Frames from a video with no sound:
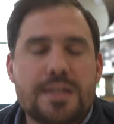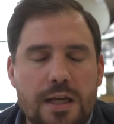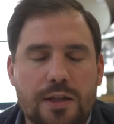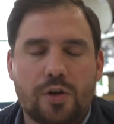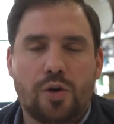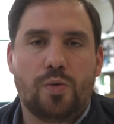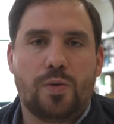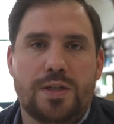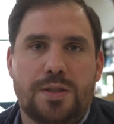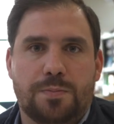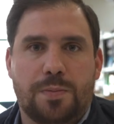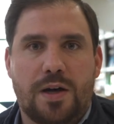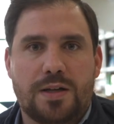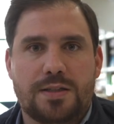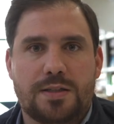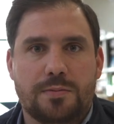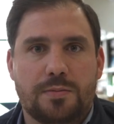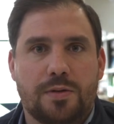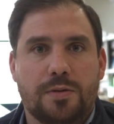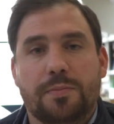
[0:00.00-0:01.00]
not always
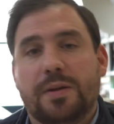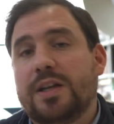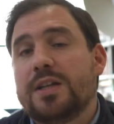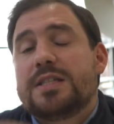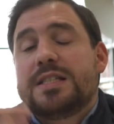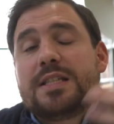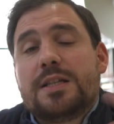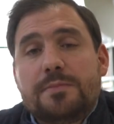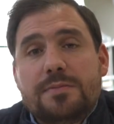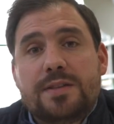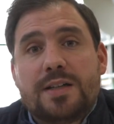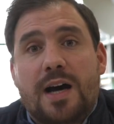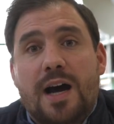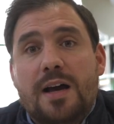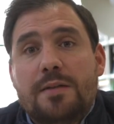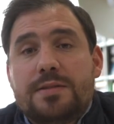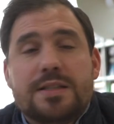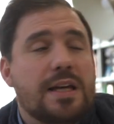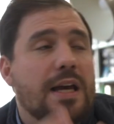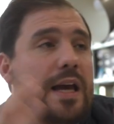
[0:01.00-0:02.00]
possible because
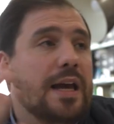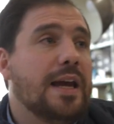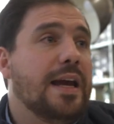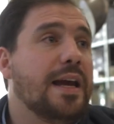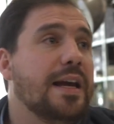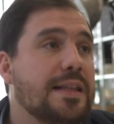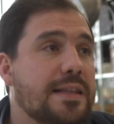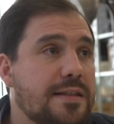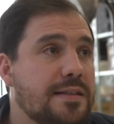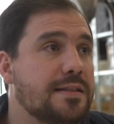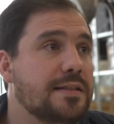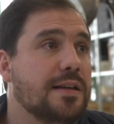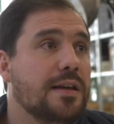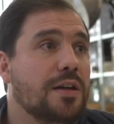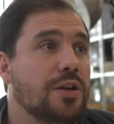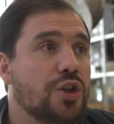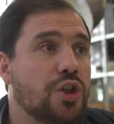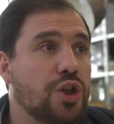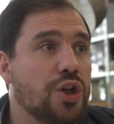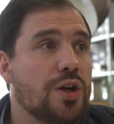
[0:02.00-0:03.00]
sometimes it's
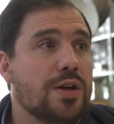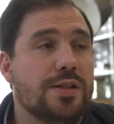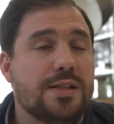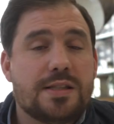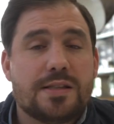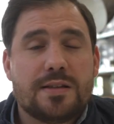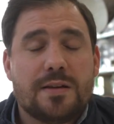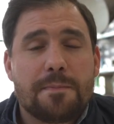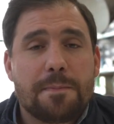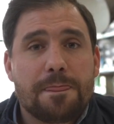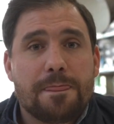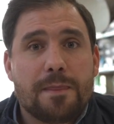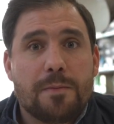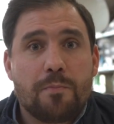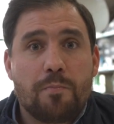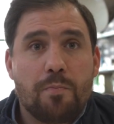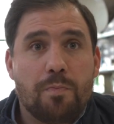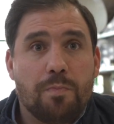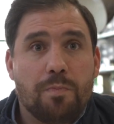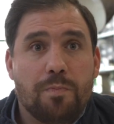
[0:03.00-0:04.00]
just
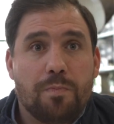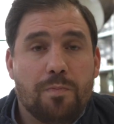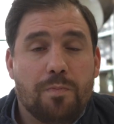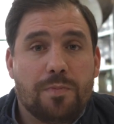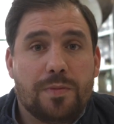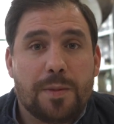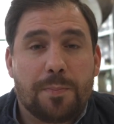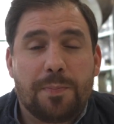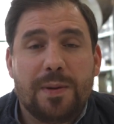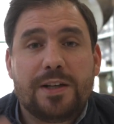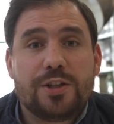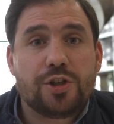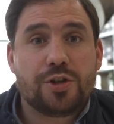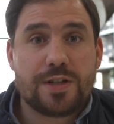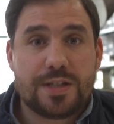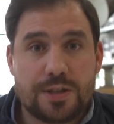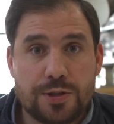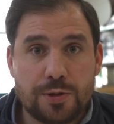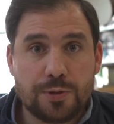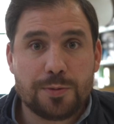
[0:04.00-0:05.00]
the picture
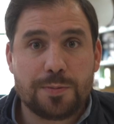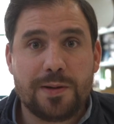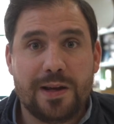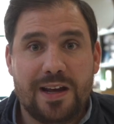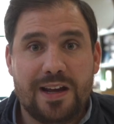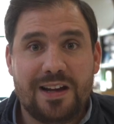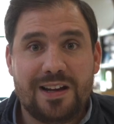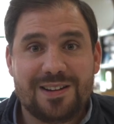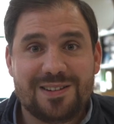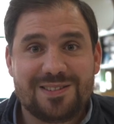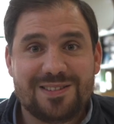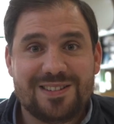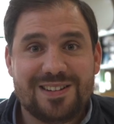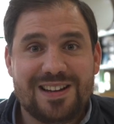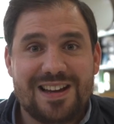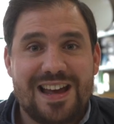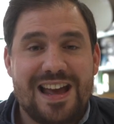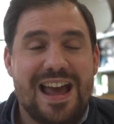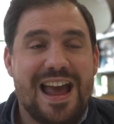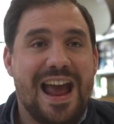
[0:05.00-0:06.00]
is too big
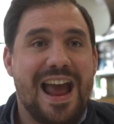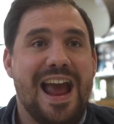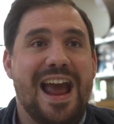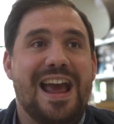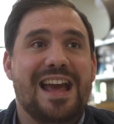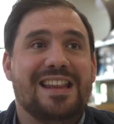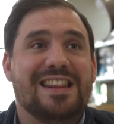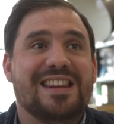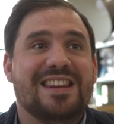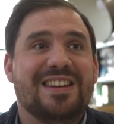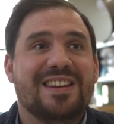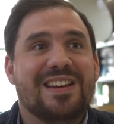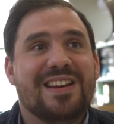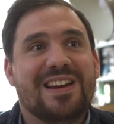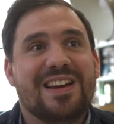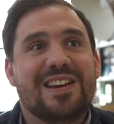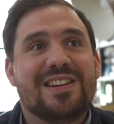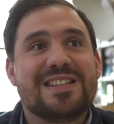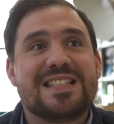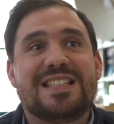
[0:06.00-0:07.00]
and
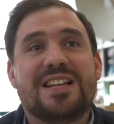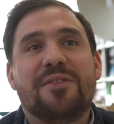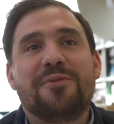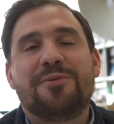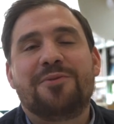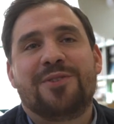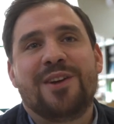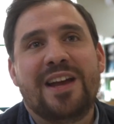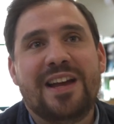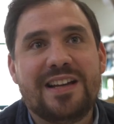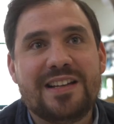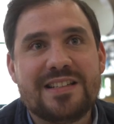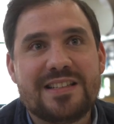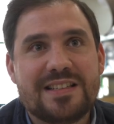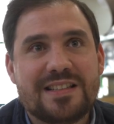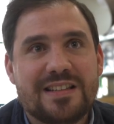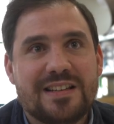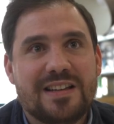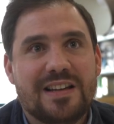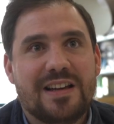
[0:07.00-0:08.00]
some
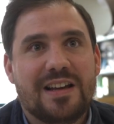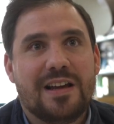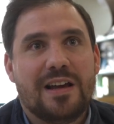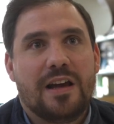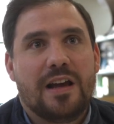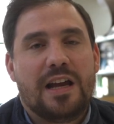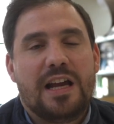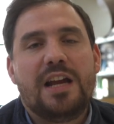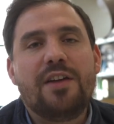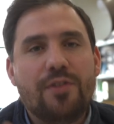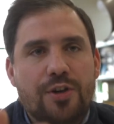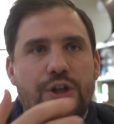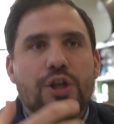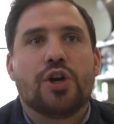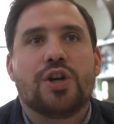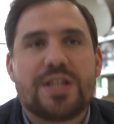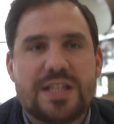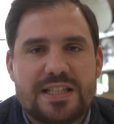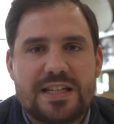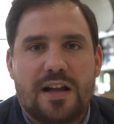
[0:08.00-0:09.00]
things even
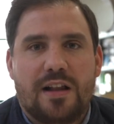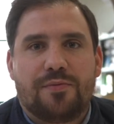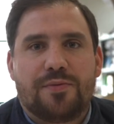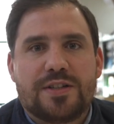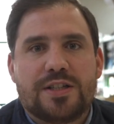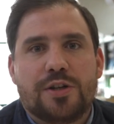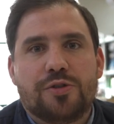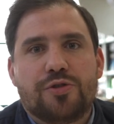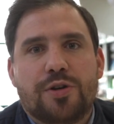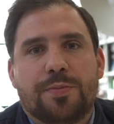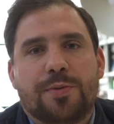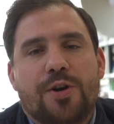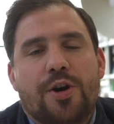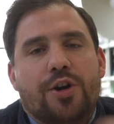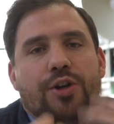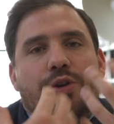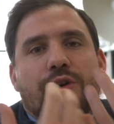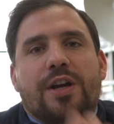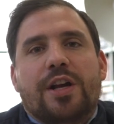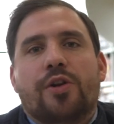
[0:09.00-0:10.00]
yourself as an entrepreneur
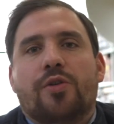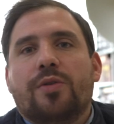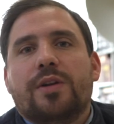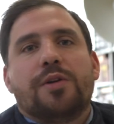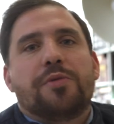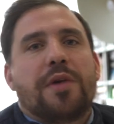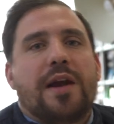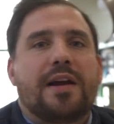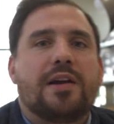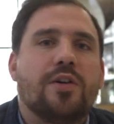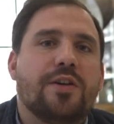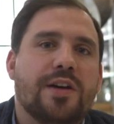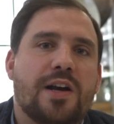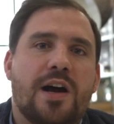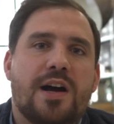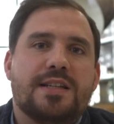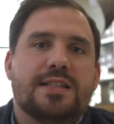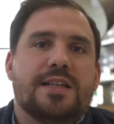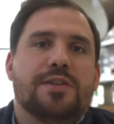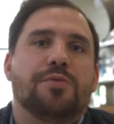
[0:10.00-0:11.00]
you can only
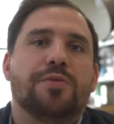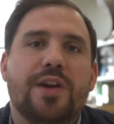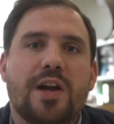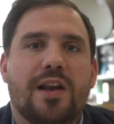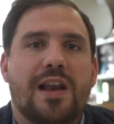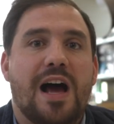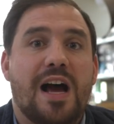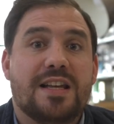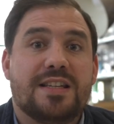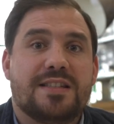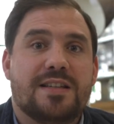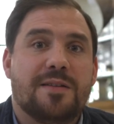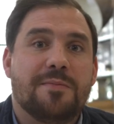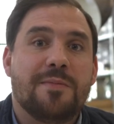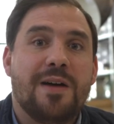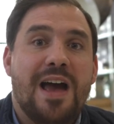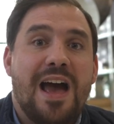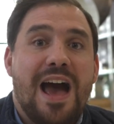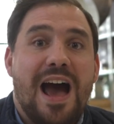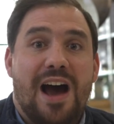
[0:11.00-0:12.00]
recognize and realize them
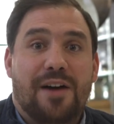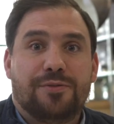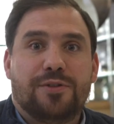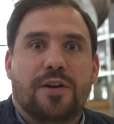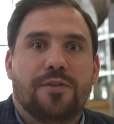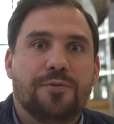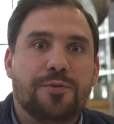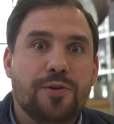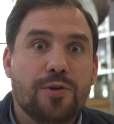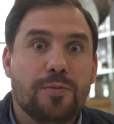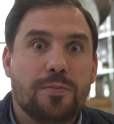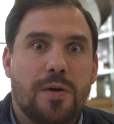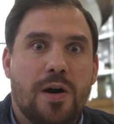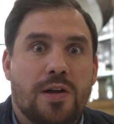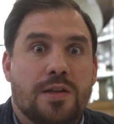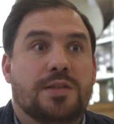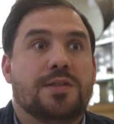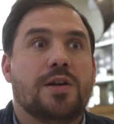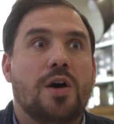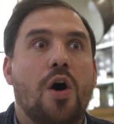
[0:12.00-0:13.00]
after a few
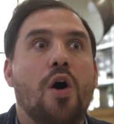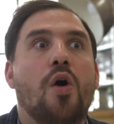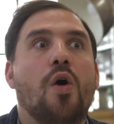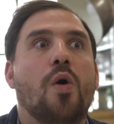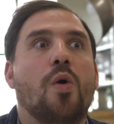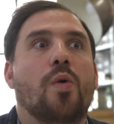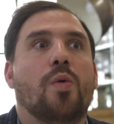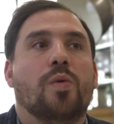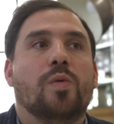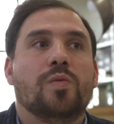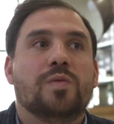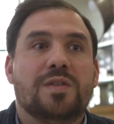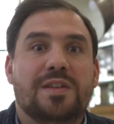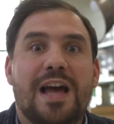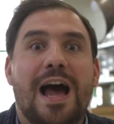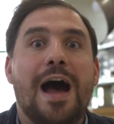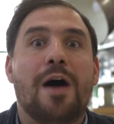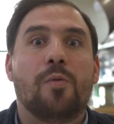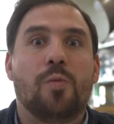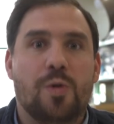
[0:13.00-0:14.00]
months oh
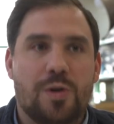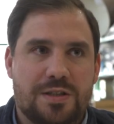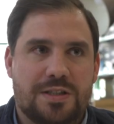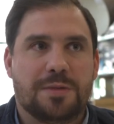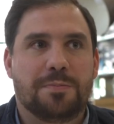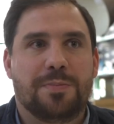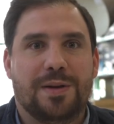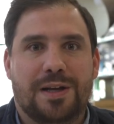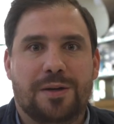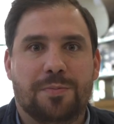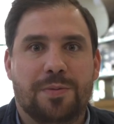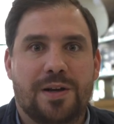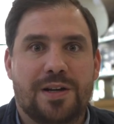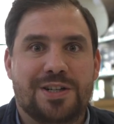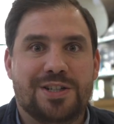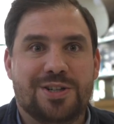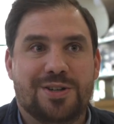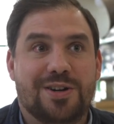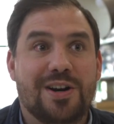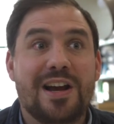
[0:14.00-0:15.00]
that was the big
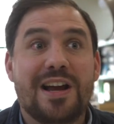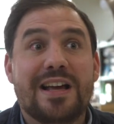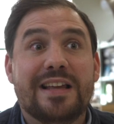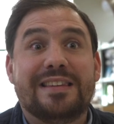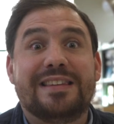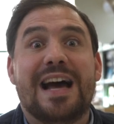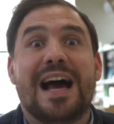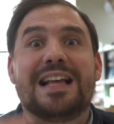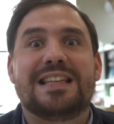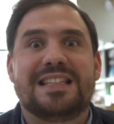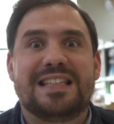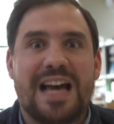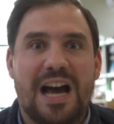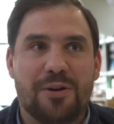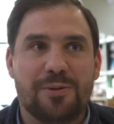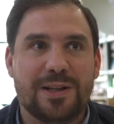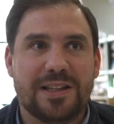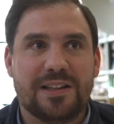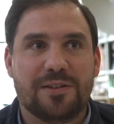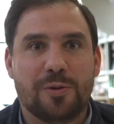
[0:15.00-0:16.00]
picture that's
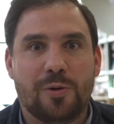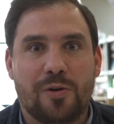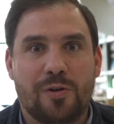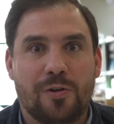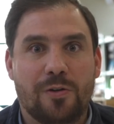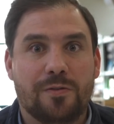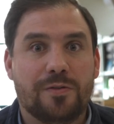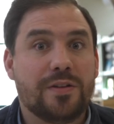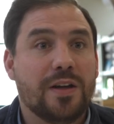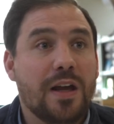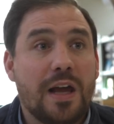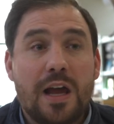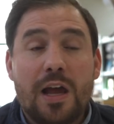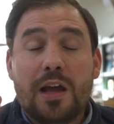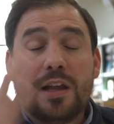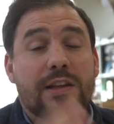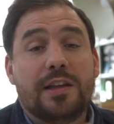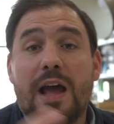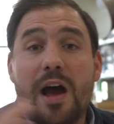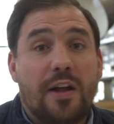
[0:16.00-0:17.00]
how it evolved
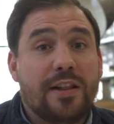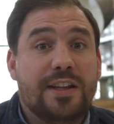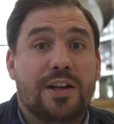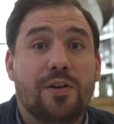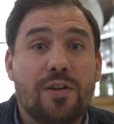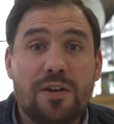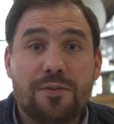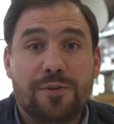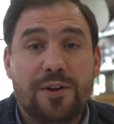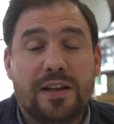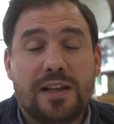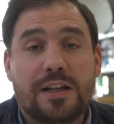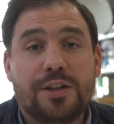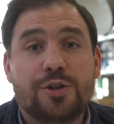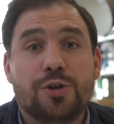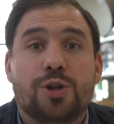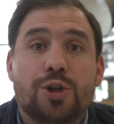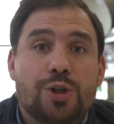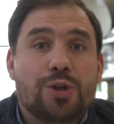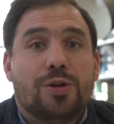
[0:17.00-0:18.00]
the only thing that
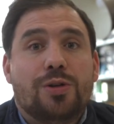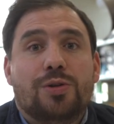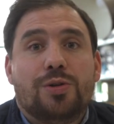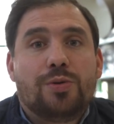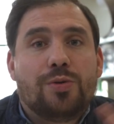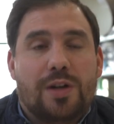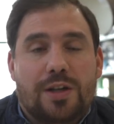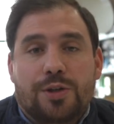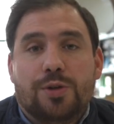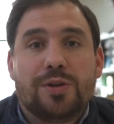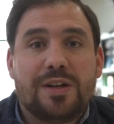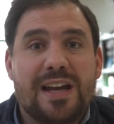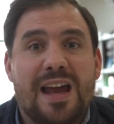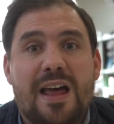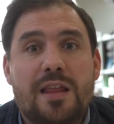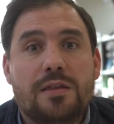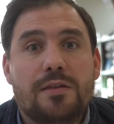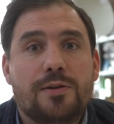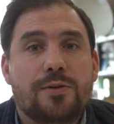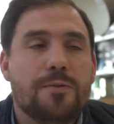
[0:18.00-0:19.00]
you should do and you
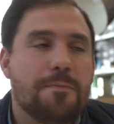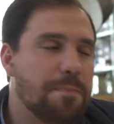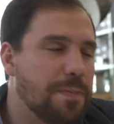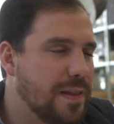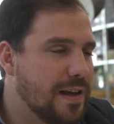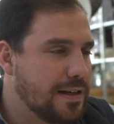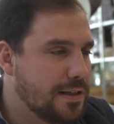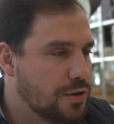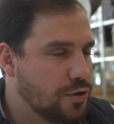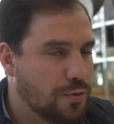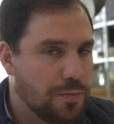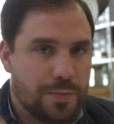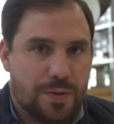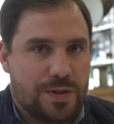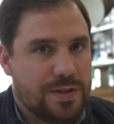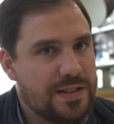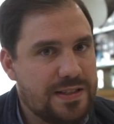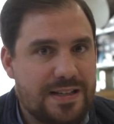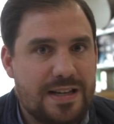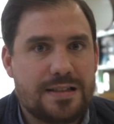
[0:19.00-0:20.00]
can do is to
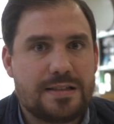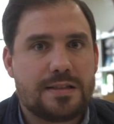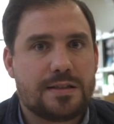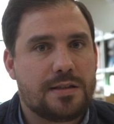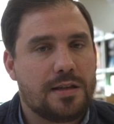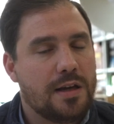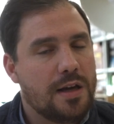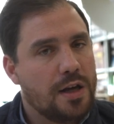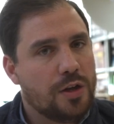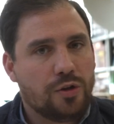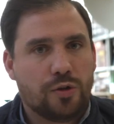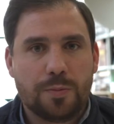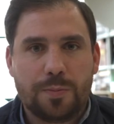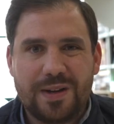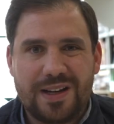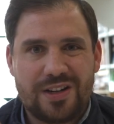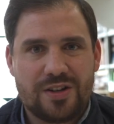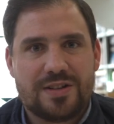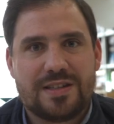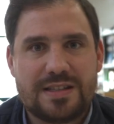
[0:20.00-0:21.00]
persist to be
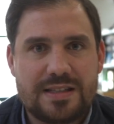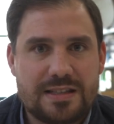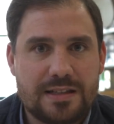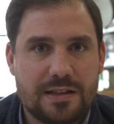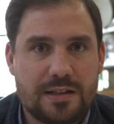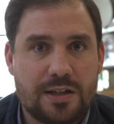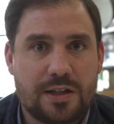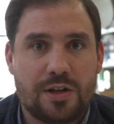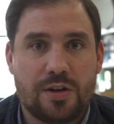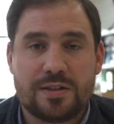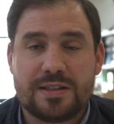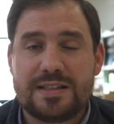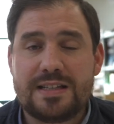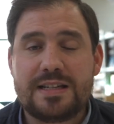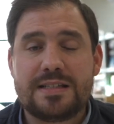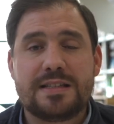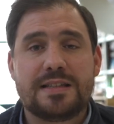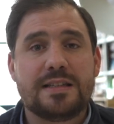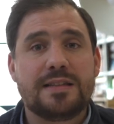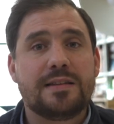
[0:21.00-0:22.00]
cons-
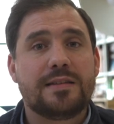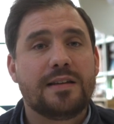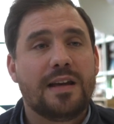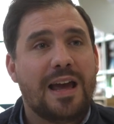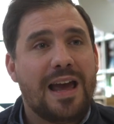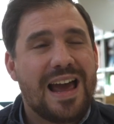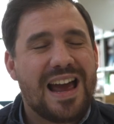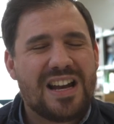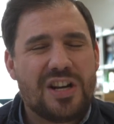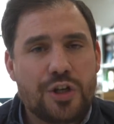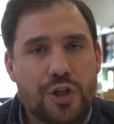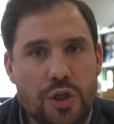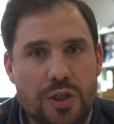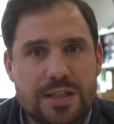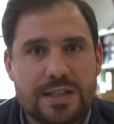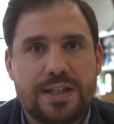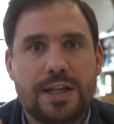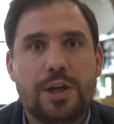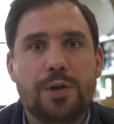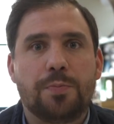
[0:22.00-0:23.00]
consistent and
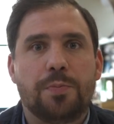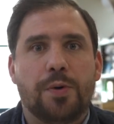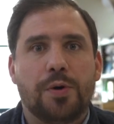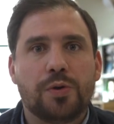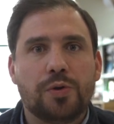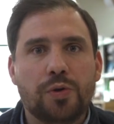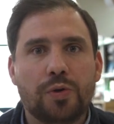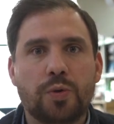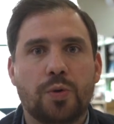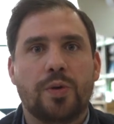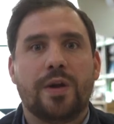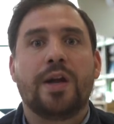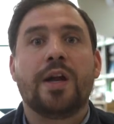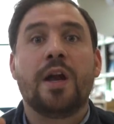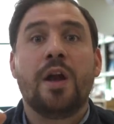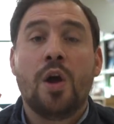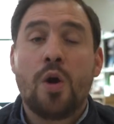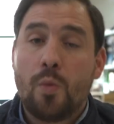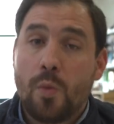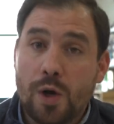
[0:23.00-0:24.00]
just keep on doing
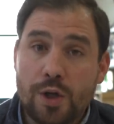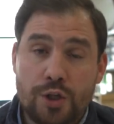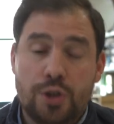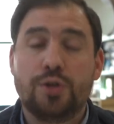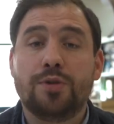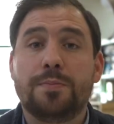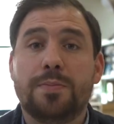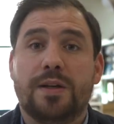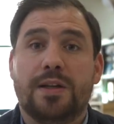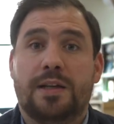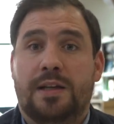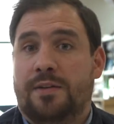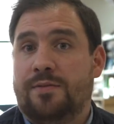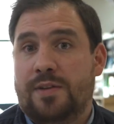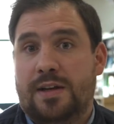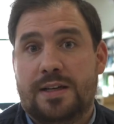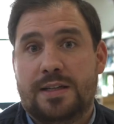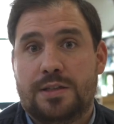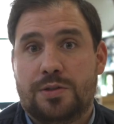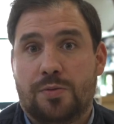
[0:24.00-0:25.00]
what you believe
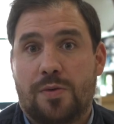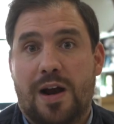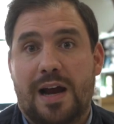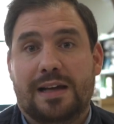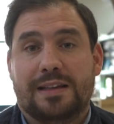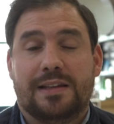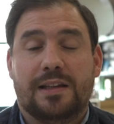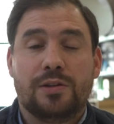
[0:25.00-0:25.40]
is right.